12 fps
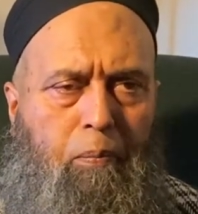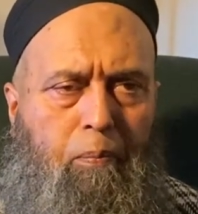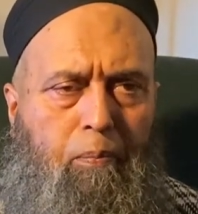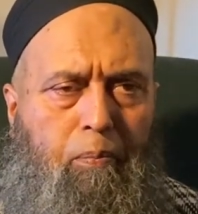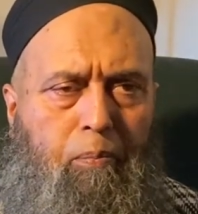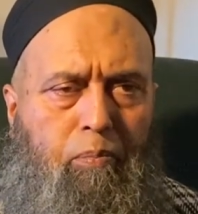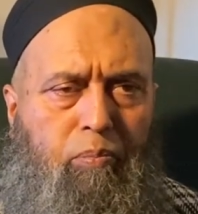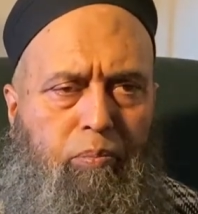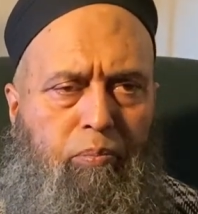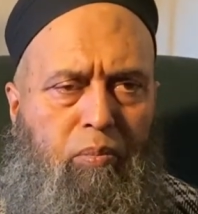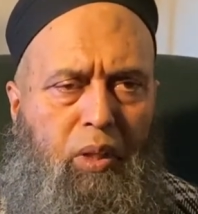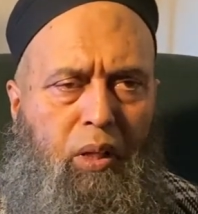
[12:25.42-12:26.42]

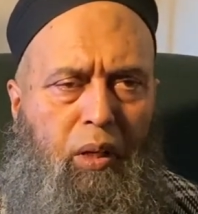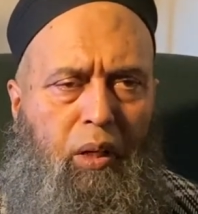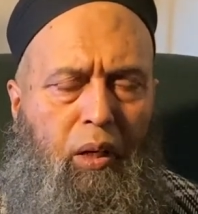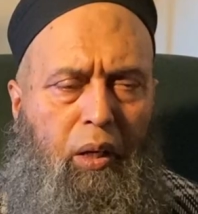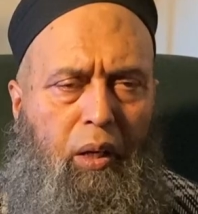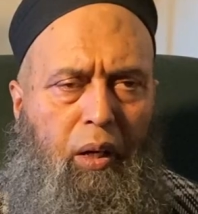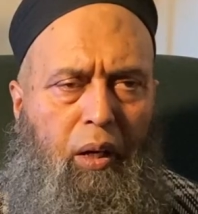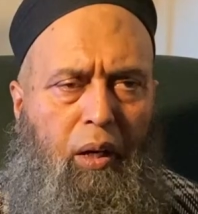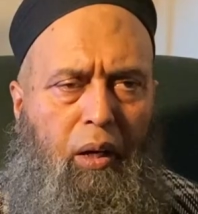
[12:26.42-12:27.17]
(no one is talking)